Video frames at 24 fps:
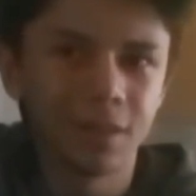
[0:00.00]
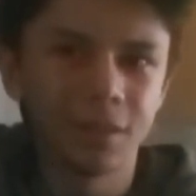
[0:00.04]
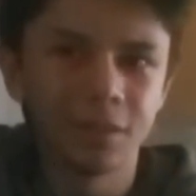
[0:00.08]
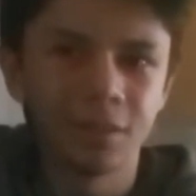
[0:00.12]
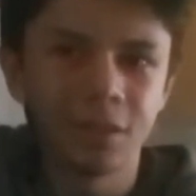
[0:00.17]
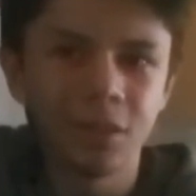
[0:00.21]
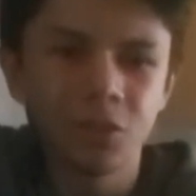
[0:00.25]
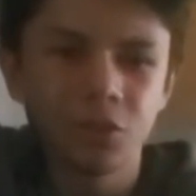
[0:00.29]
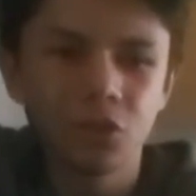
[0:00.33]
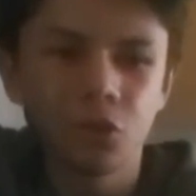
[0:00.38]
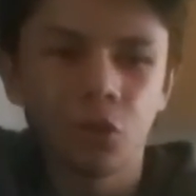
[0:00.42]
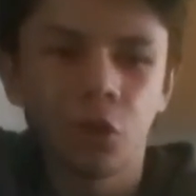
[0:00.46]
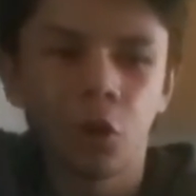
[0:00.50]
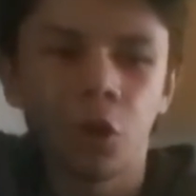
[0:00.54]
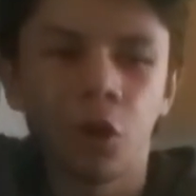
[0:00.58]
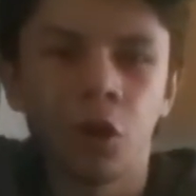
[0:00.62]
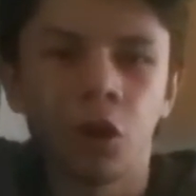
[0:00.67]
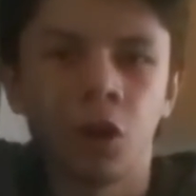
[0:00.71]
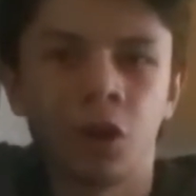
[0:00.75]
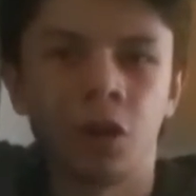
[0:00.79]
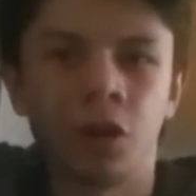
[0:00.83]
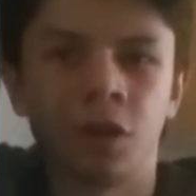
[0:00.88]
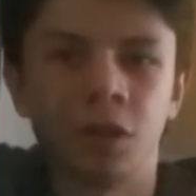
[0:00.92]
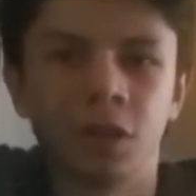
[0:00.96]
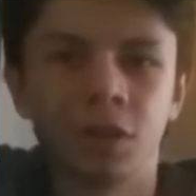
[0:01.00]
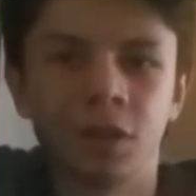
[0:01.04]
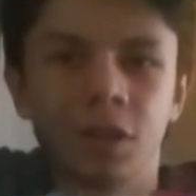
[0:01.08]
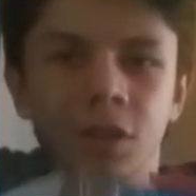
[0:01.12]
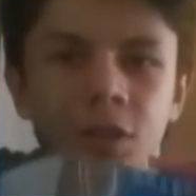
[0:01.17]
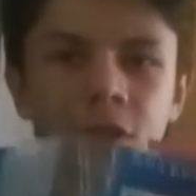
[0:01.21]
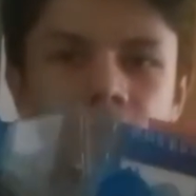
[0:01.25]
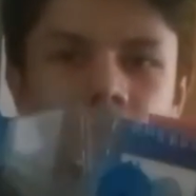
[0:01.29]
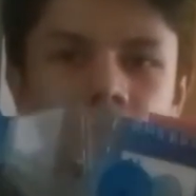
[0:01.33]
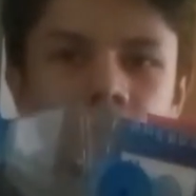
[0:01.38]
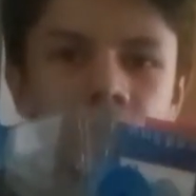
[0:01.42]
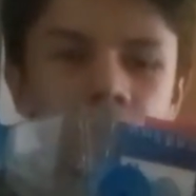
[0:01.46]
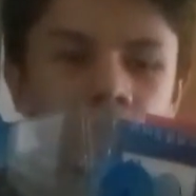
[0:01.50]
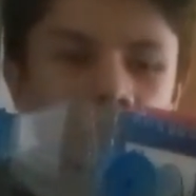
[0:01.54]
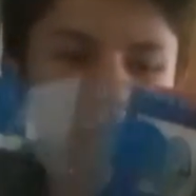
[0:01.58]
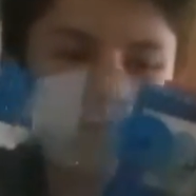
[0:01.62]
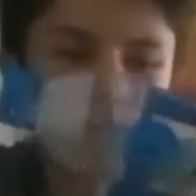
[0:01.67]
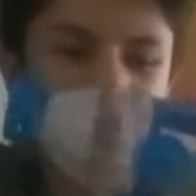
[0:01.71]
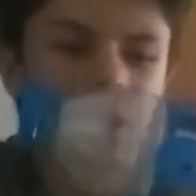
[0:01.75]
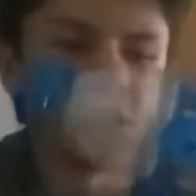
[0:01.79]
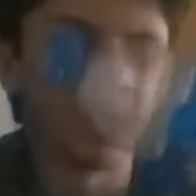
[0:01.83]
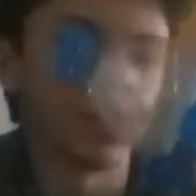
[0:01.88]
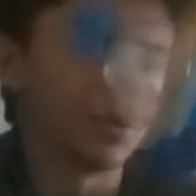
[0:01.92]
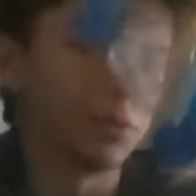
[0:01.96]
this car
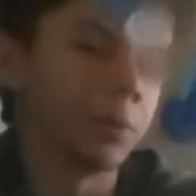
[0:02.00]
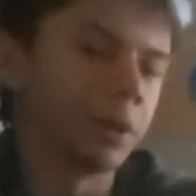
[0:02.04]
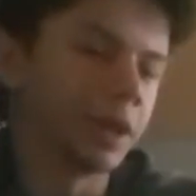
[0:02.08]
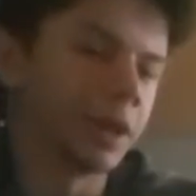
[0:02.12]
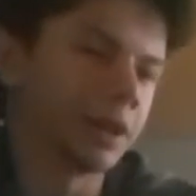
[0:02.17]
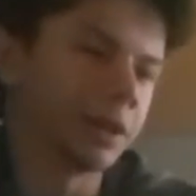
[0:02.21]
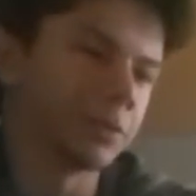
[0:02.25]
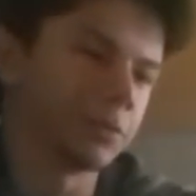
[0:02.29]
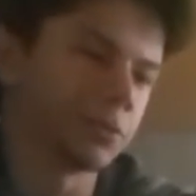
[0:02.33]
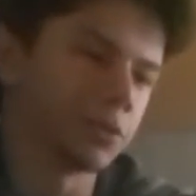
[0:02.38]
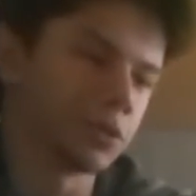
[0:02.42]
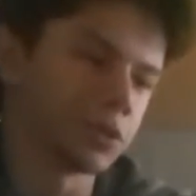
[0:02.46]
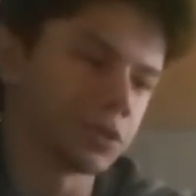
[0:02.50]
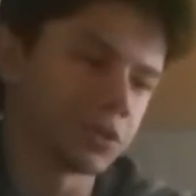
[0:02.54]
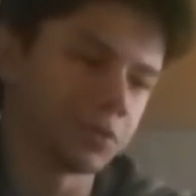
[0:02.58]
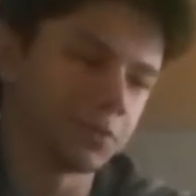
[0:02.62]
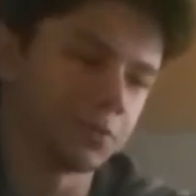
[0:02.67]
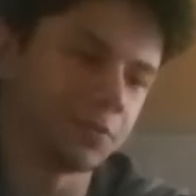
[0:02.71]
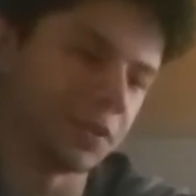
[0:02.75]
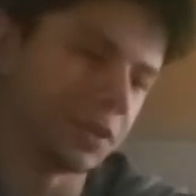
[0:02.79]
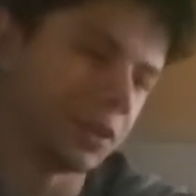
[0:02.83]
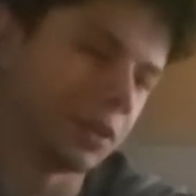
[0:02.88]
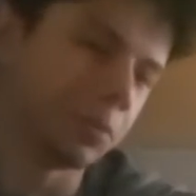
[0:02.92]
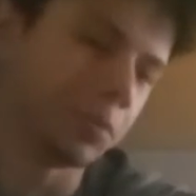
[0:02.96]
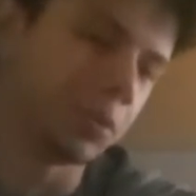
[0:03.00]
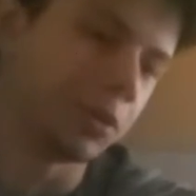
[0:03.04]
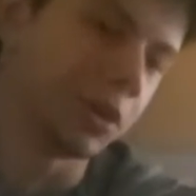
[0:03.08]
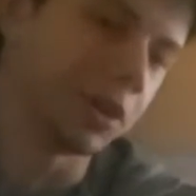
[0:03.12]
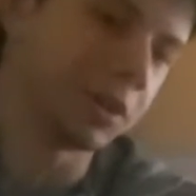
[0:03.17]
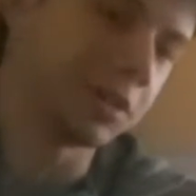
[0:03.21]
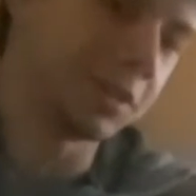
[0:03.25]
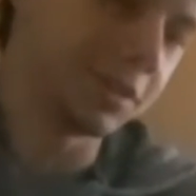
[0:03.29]
looks terrible, and of course it fell apart.